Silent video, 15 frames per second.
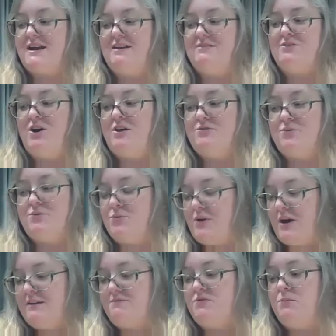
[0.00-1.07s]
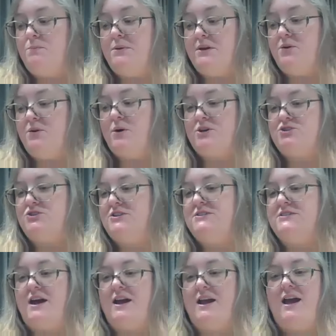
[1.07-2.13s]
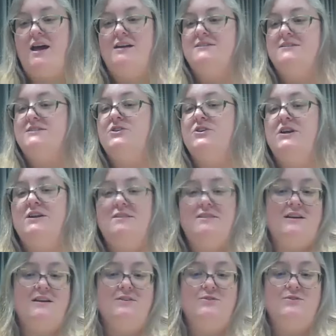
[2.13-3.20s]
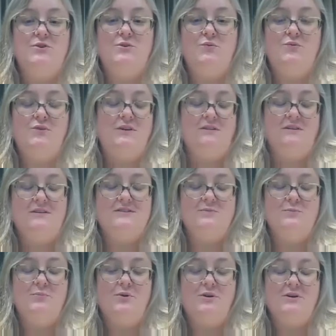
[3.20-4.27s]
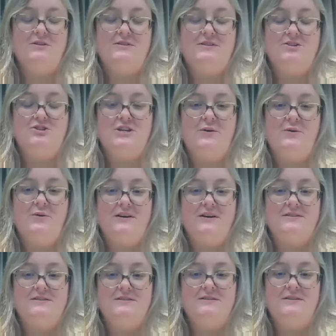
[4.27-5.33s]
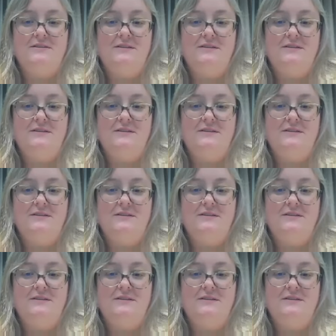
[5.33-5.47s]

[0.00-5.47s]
I have gone through kind of the big questions I had. Is there anything else you feel it is important to share with us?